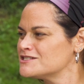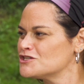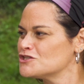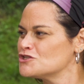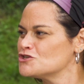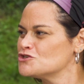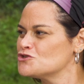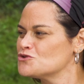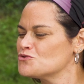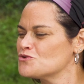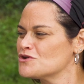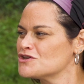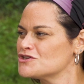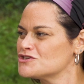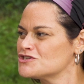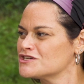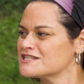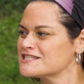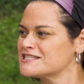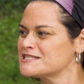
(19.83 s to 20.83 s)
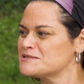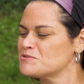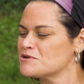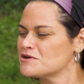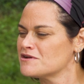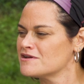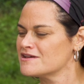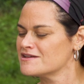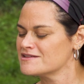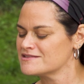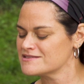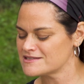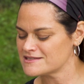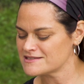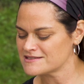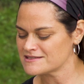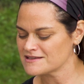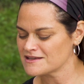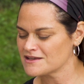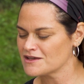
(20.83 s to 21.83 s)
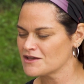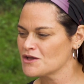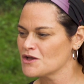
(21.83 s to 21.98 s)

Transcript: to the Jewish experience.